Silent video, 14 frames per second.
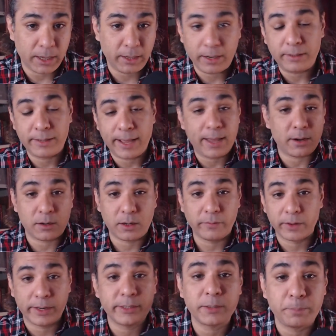An entire
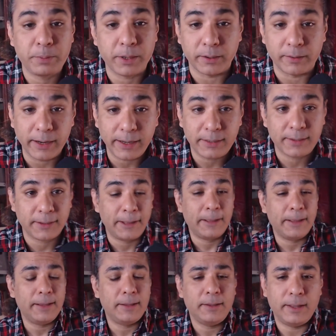river disappeared, right?
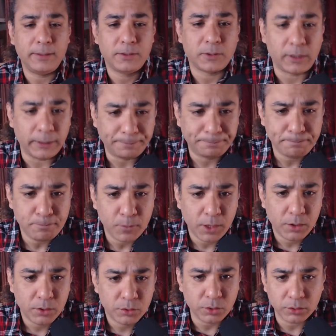And so on.
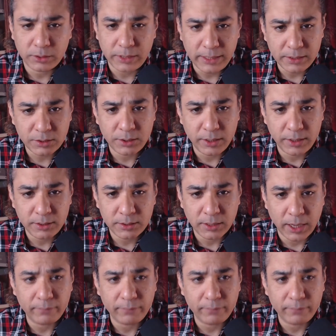So these things